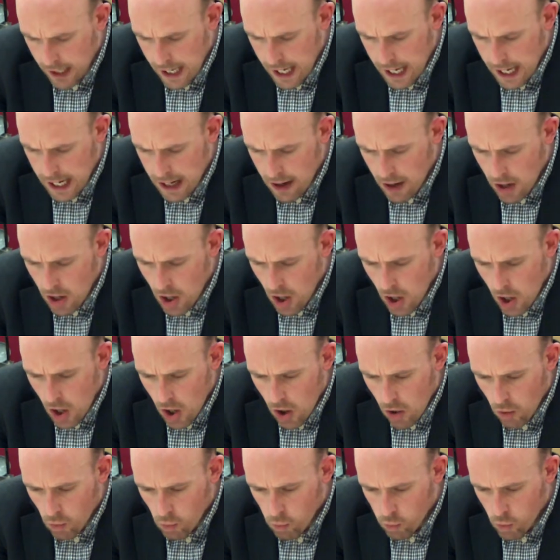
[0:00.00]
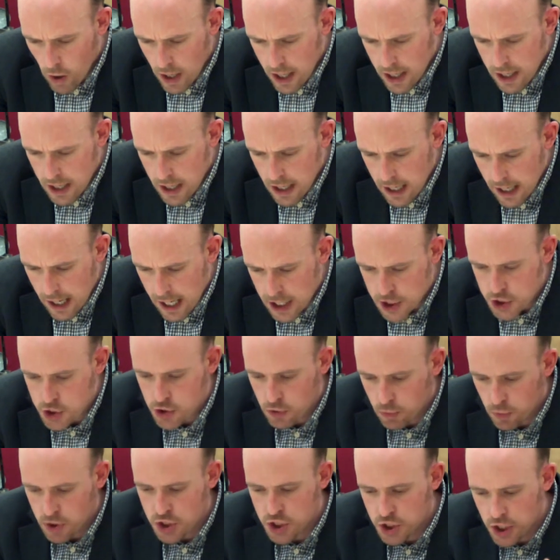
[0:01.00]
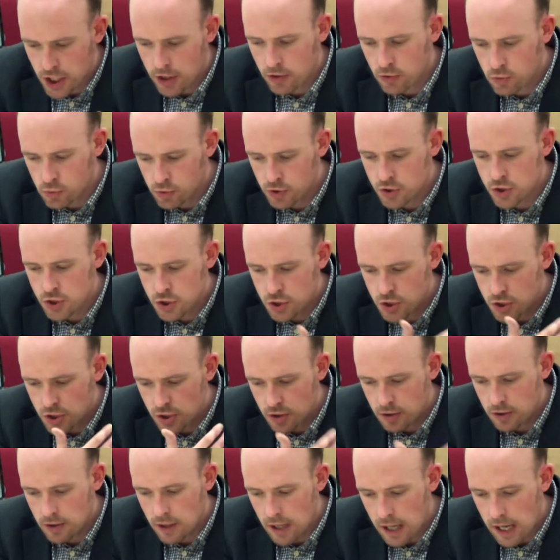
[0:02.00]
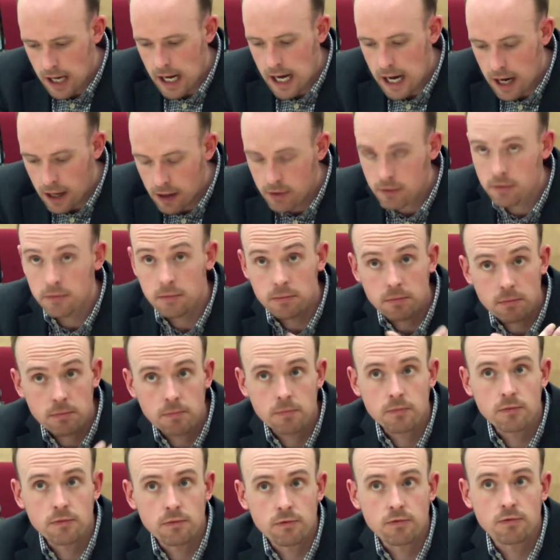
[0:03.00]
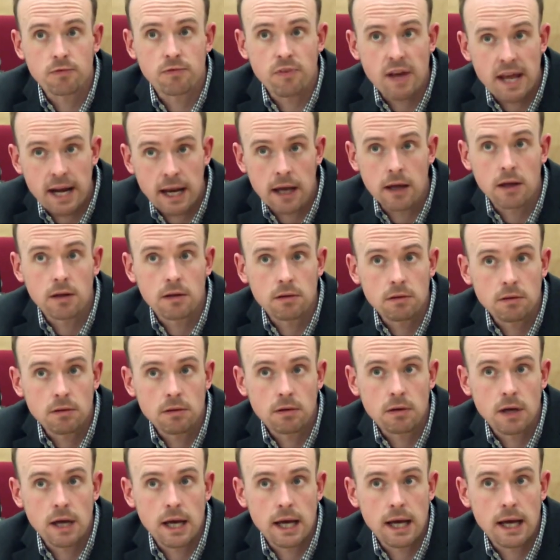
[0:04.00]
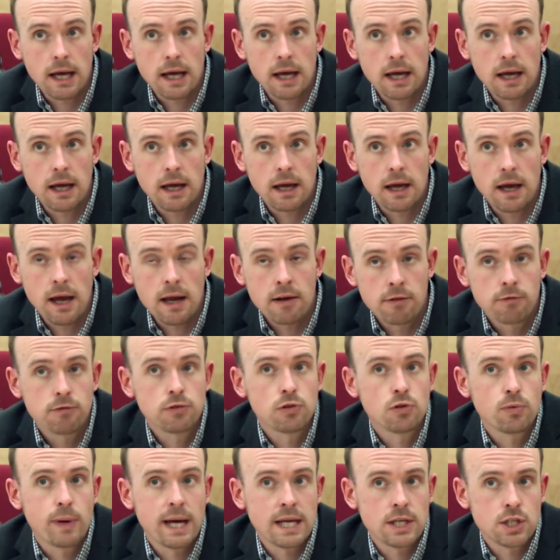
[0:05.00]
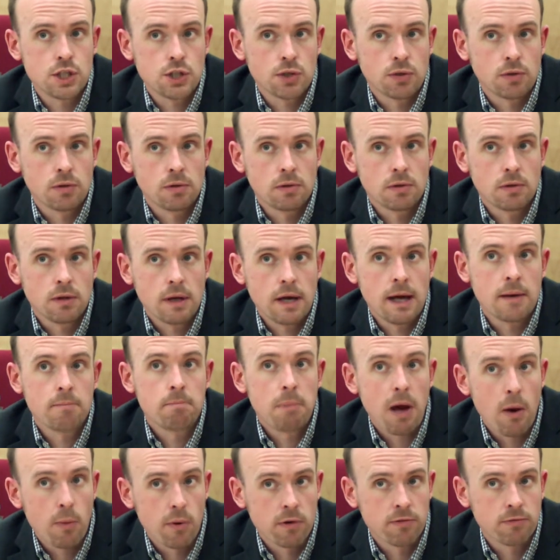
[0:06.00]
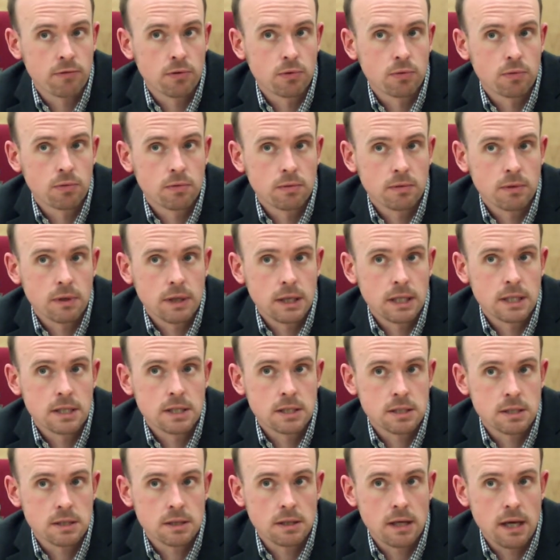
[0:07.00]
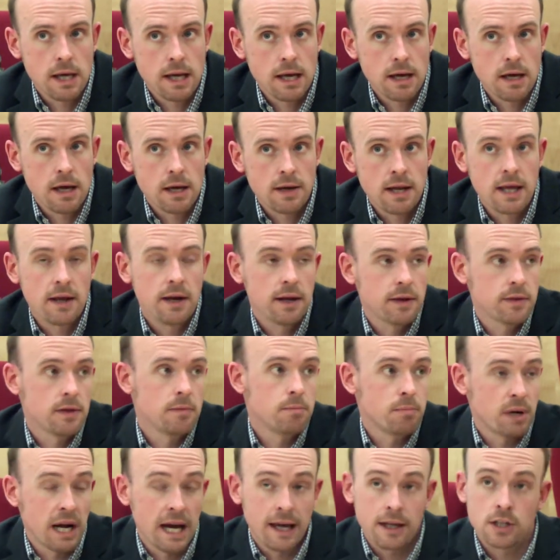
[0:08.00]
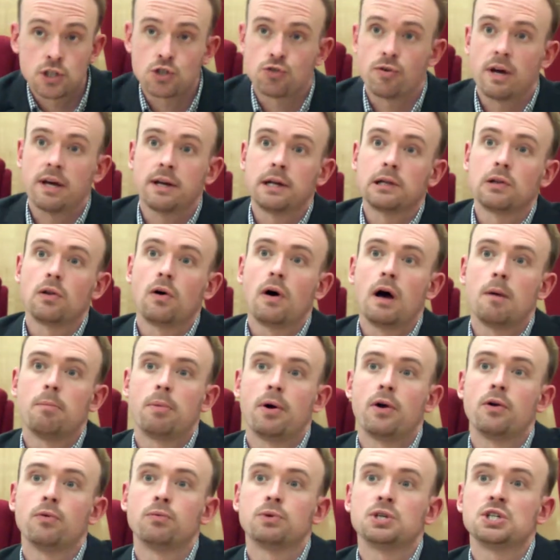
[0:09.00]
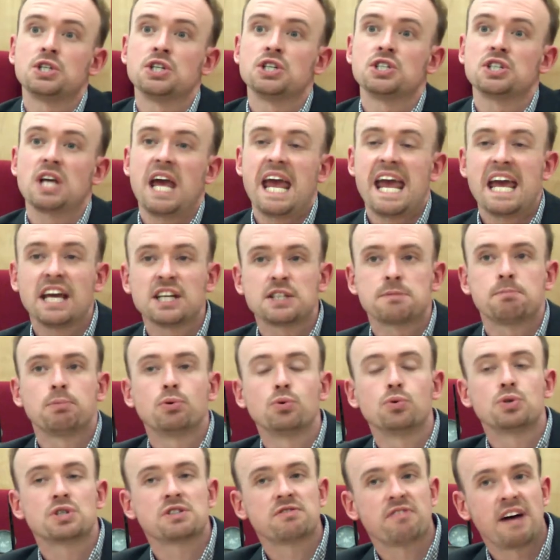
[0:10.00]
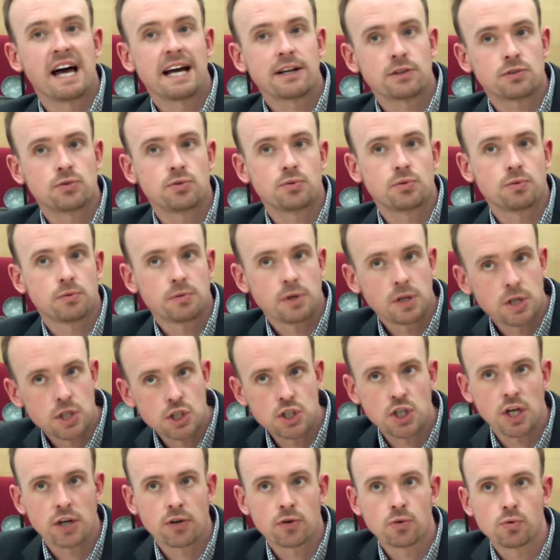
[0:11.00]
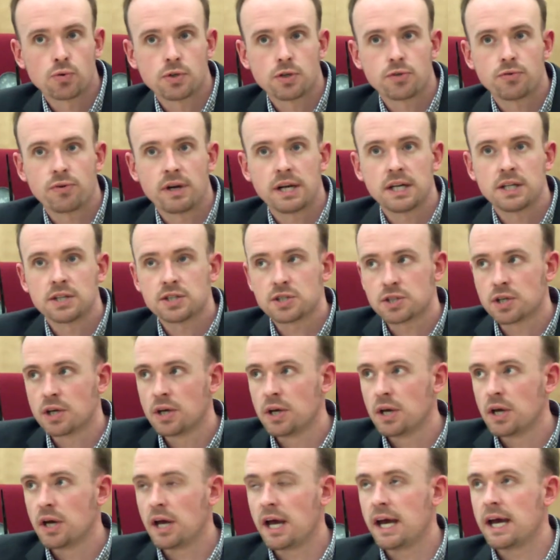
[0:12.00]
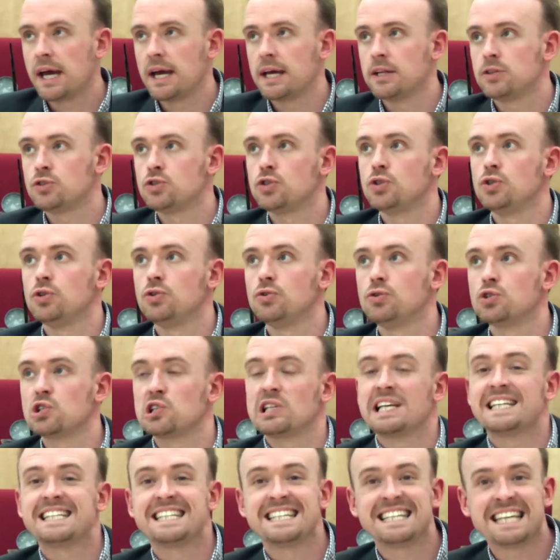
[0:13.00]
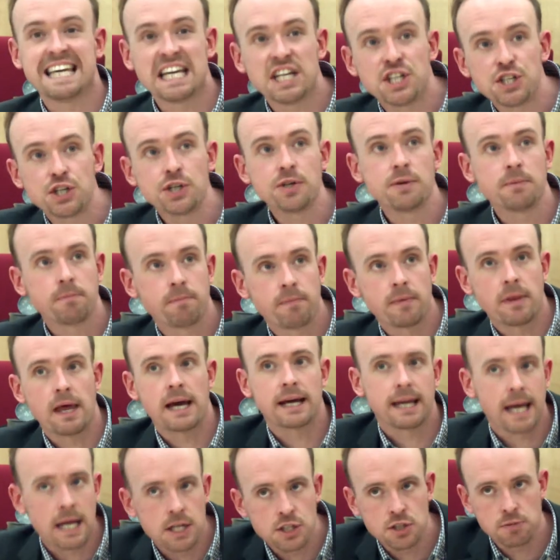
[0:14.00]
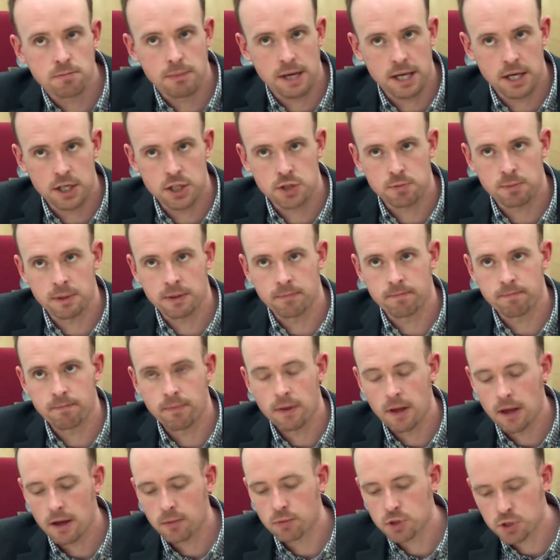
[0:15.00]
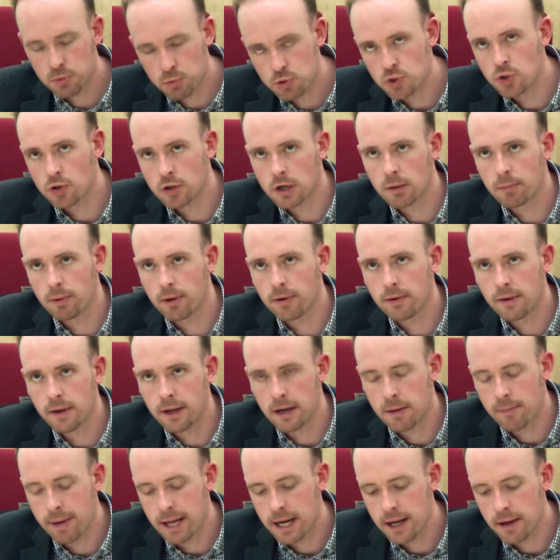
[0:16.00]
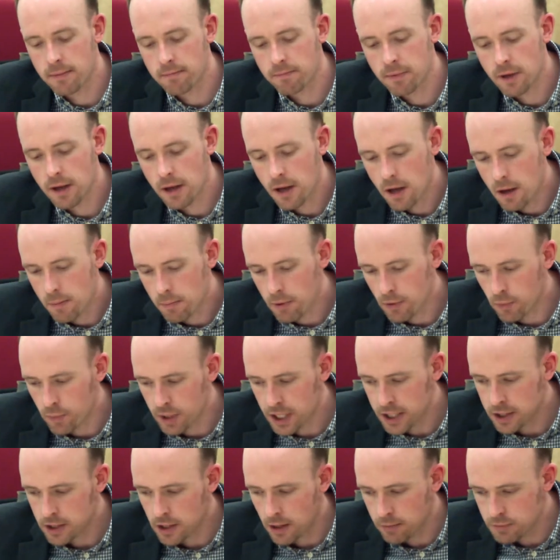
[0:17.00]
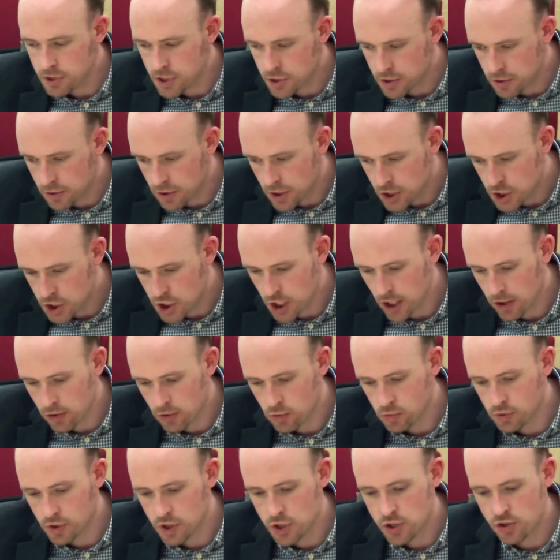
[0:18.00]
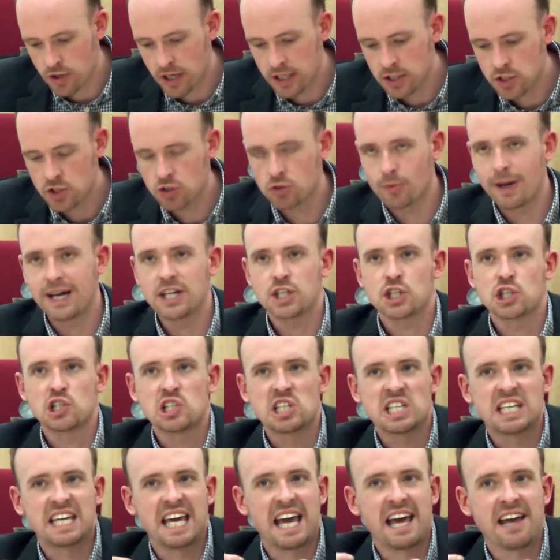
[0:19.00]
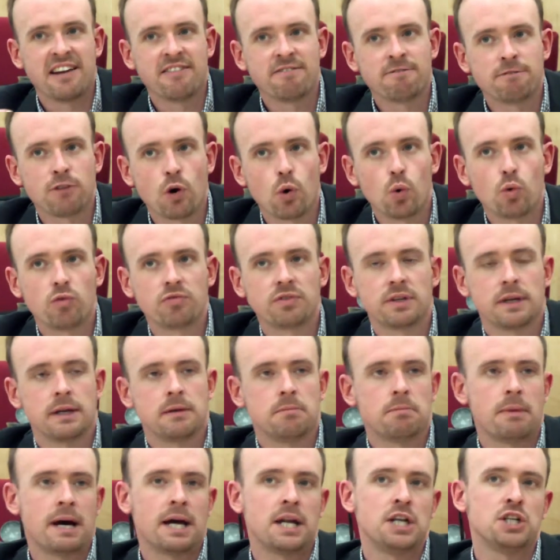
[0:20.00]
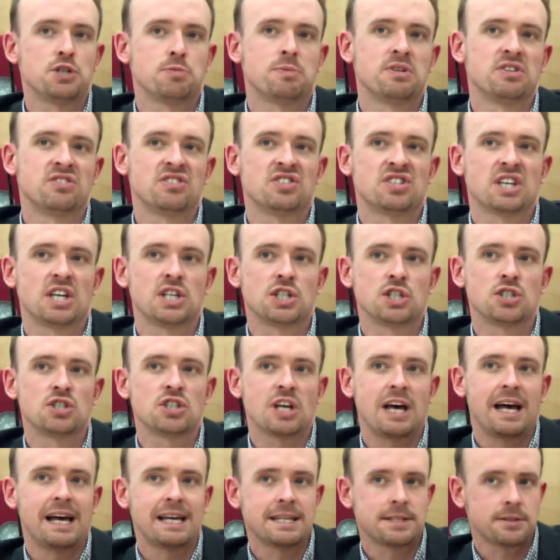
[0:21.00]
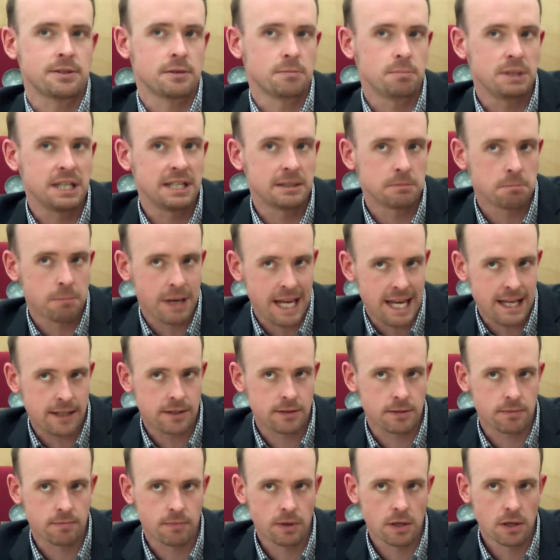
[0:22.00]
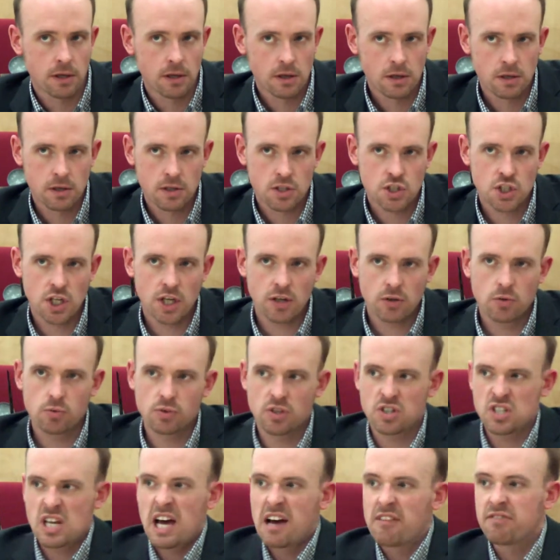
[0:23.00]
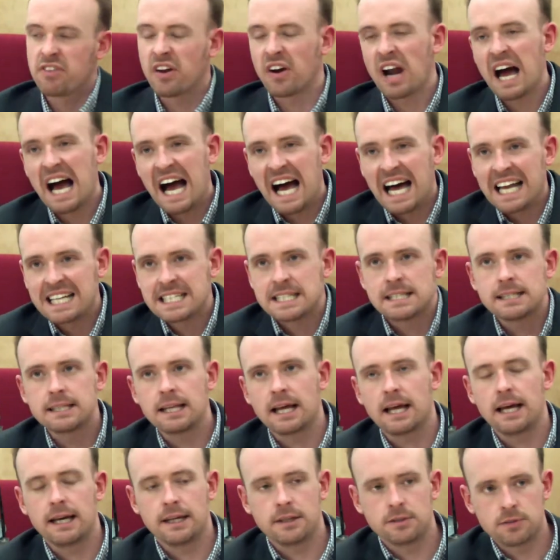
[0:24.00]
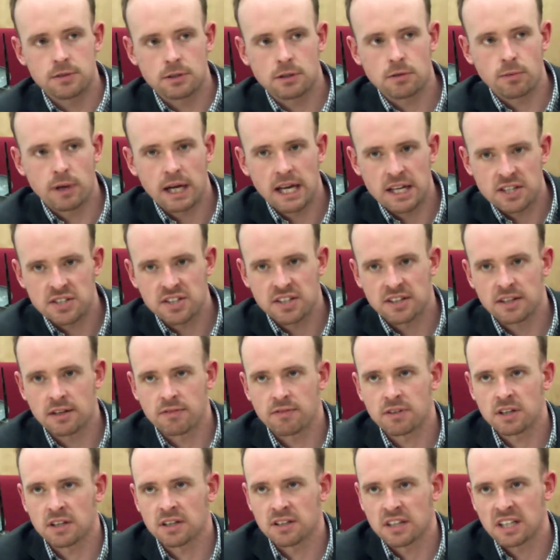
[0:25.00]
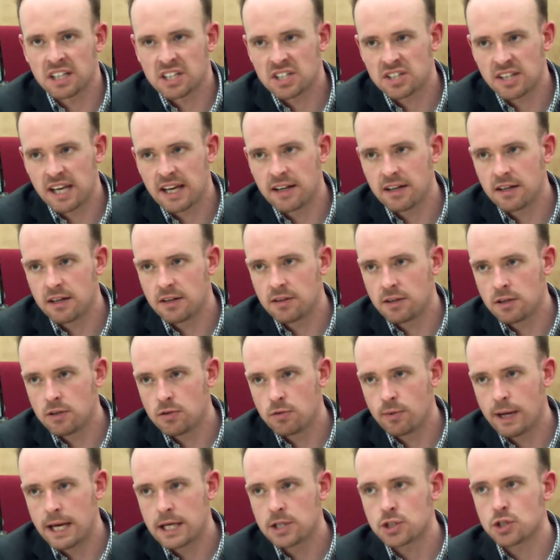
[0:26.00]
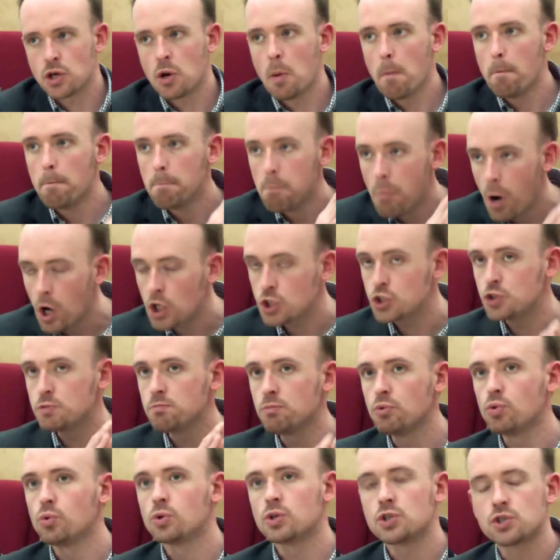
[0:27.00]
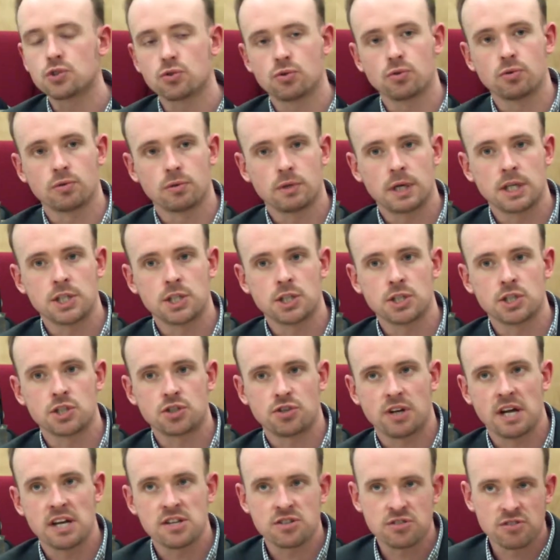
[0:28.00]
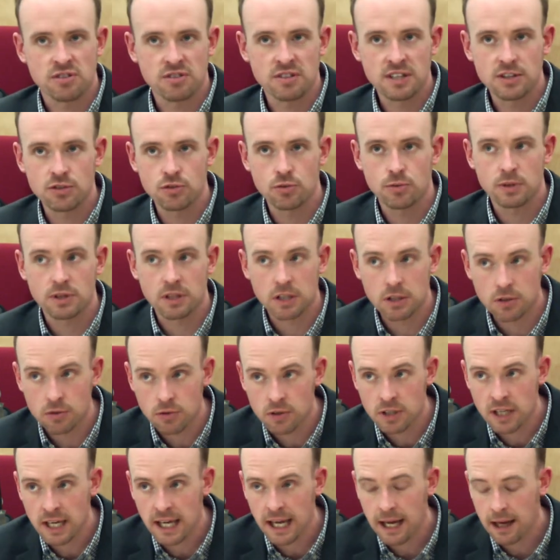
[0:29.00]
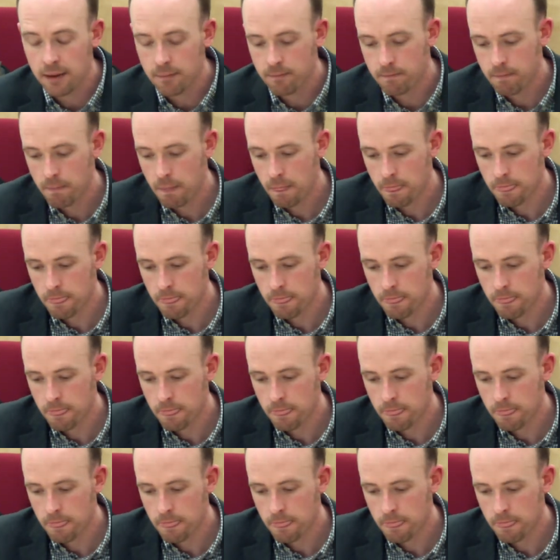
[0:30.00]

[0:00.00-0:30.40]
Uh, one issue where shareholders are very uh, influential and powerful is uh, an area that Brian's written a lot about, which is ex post facto shareholder rights uh, to use litigation against management, which we'll talk about in a minute. But when it comes to shareholders' rights to actually get involved in management decisions as they're being made, shareholders have their hands tied to quite a significant extent in the US, much more so, I should stress, than they do in the UK.